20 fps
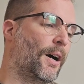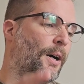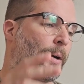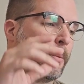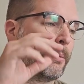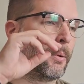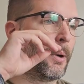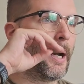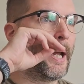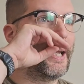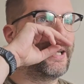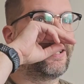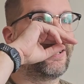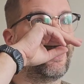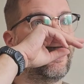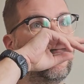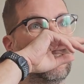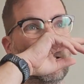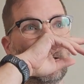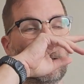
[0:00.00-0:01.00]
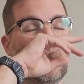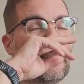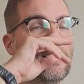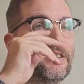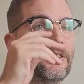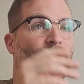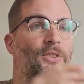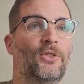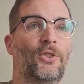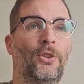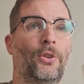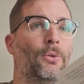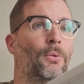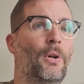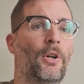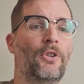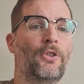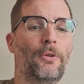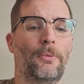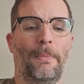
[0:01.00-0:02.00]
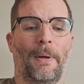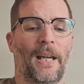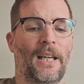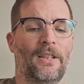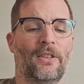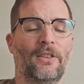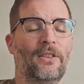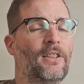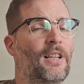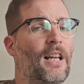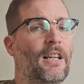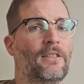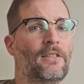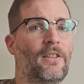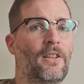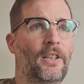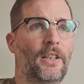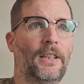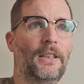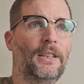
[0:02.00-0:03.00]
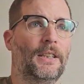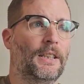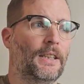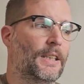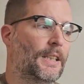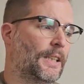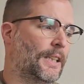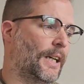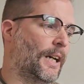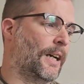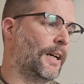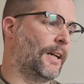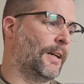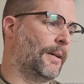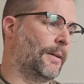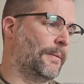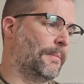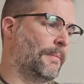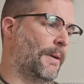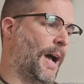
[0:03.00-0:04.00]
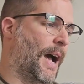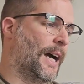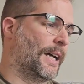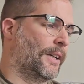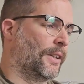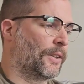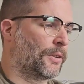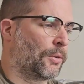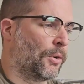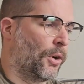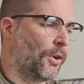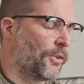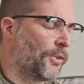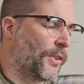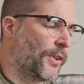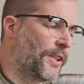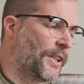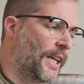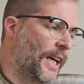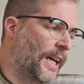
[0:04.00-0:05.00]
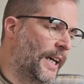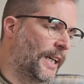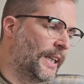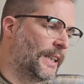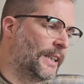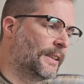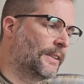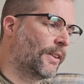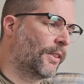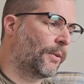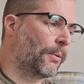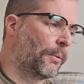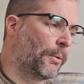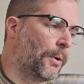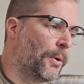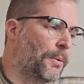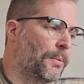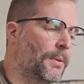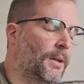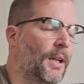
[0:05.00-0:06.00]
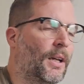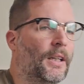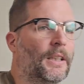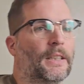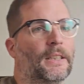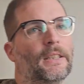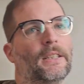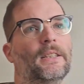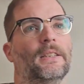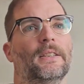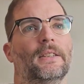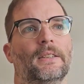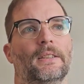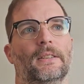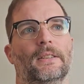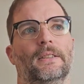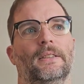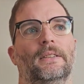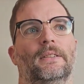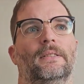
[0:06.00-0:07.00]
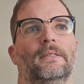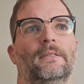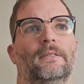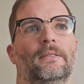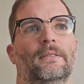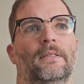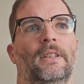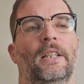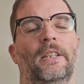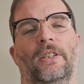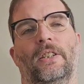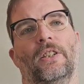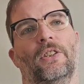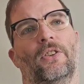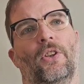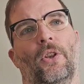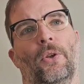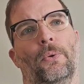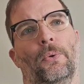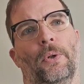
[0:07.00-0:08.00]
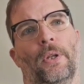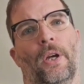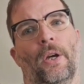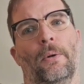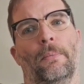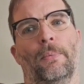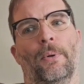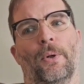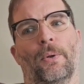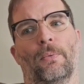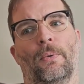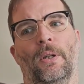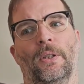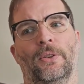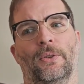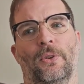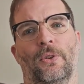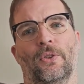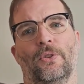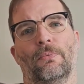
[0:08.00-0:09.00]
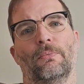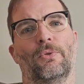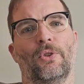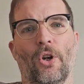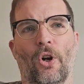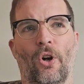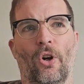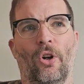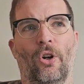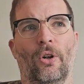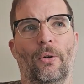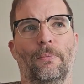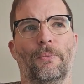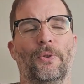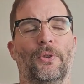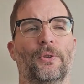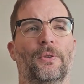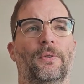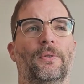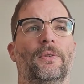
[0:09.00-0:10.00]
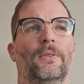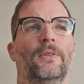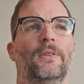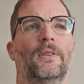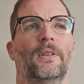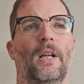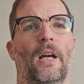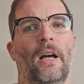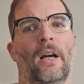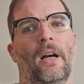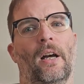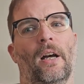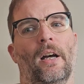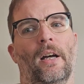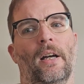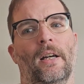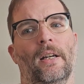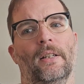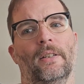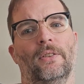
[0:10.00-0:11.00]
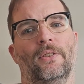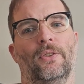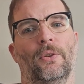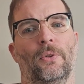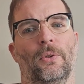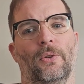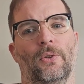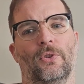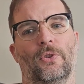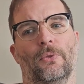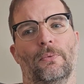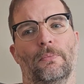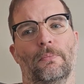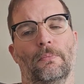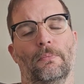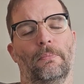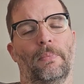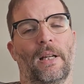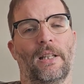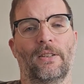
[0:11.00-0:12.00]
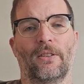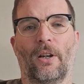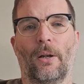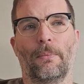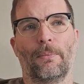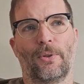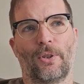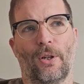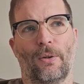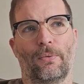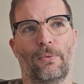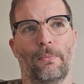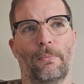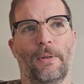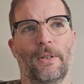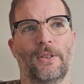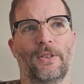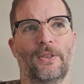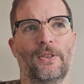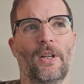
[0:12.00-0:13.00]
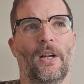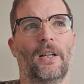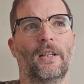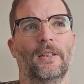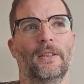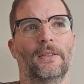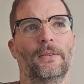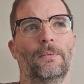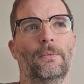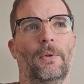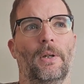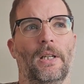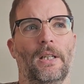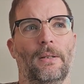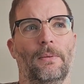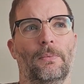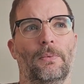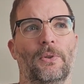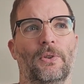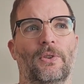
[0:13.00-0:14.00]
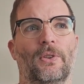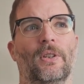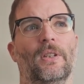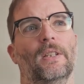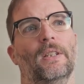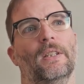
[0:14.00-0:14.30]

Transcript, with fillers: I read like 200 pages last night um, and across the day through like listening to the audiobook while doing some jobs and uh, doing some bedtime stuff with my son when he was